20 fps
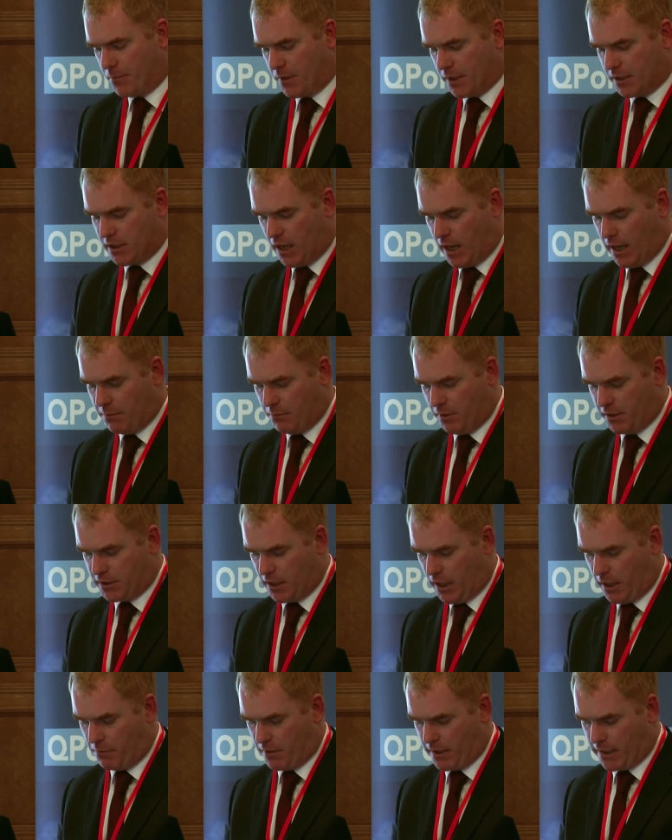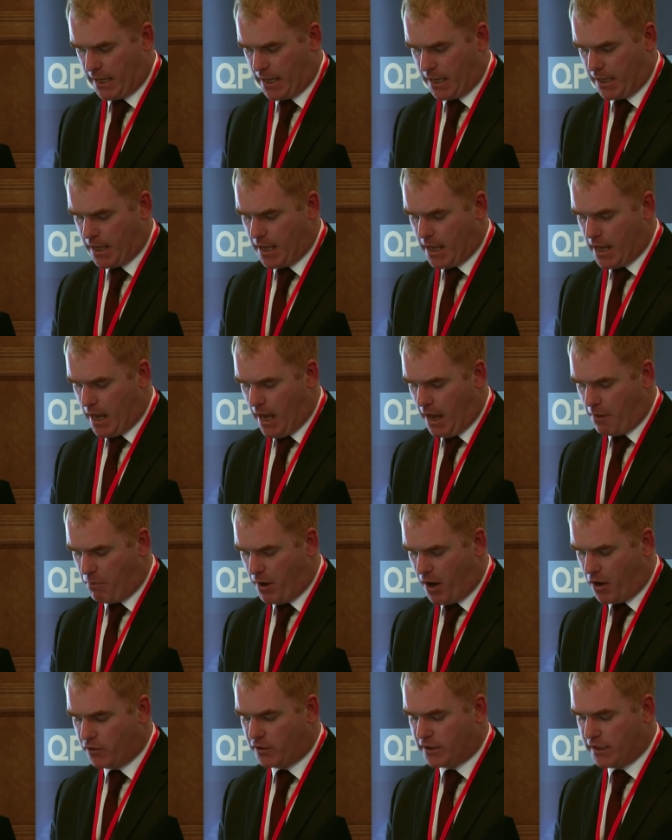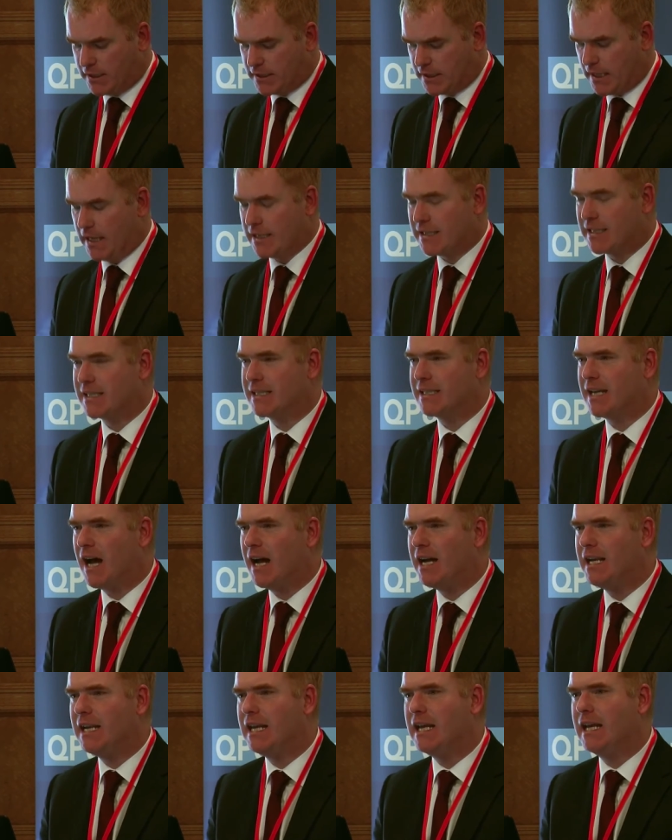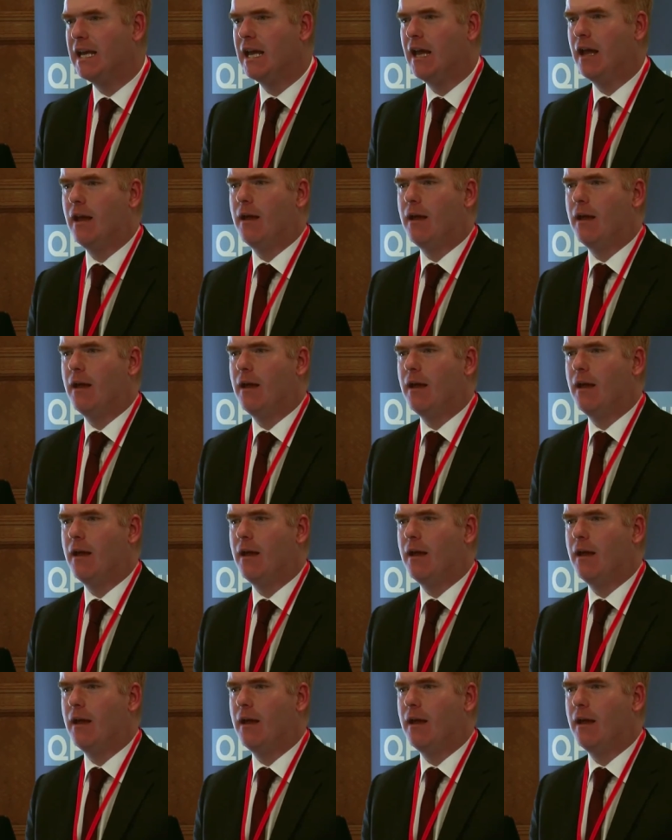time and time again about this assigning